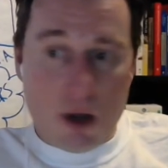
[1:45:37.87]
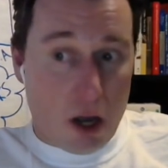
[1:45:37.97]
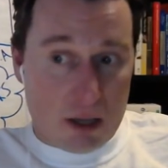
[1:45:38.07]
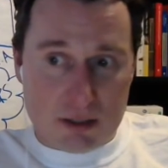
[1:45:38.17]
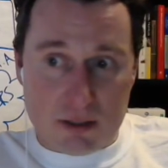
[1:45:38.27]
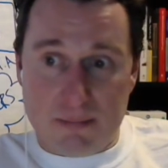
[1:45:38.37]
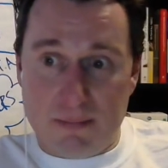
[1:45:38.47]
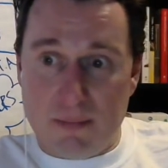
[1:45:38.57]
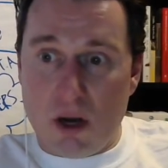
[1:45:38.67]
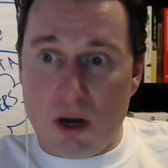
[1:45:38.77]

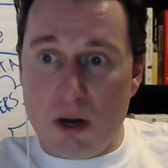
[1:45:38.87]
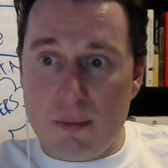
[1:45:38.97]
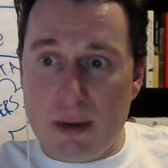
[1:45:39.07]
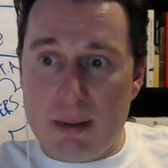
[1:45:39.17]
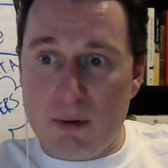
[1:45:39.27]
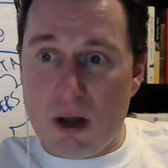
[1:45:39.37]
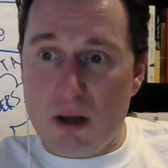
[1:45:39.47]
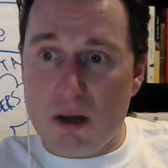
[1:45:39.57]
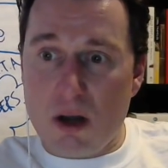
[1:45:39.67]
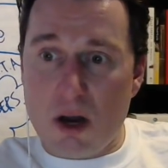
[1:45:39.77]
awesome, on my
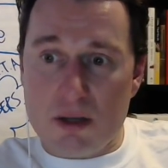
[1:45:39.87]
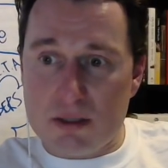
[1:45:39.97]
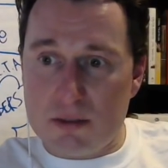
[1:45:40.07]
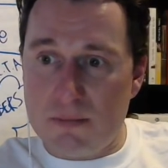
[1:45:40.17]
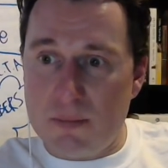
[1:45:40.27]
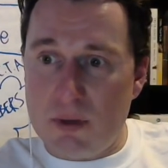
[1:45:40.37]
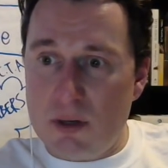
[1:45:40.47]
blog, awesome.